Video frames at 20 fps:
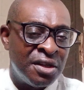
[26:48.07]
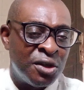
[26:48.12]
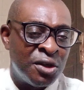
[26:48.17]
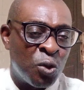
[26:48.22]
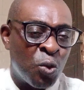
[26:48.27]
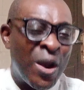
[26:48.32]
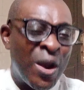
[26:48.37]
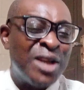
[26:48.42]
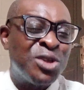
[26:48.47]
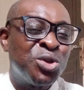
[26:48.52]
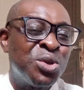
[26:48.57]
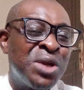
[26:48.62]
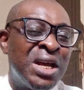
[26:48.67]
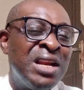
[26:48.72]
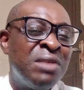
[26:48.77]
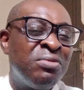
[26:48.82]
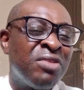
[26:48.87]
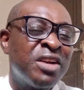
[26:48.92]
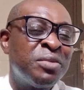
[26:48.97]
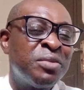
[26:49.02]
why should
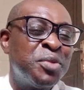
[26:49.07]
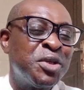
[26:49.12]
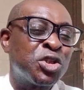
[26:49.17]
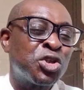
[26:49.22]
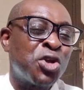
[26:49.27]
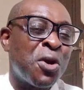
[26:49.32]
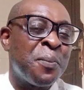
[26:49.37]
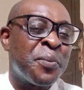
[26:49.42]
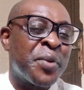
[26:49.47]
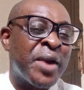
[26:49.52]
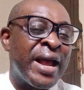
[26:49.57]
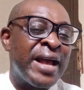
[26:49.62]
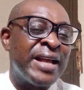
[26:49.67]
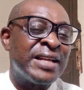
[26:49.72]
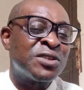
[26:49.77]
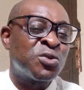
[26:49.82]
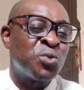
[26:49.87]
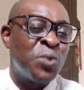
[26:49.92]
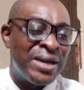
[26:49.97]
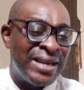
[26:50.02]
anybody be
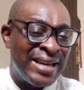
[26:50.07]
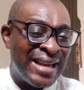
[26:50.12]
surprised when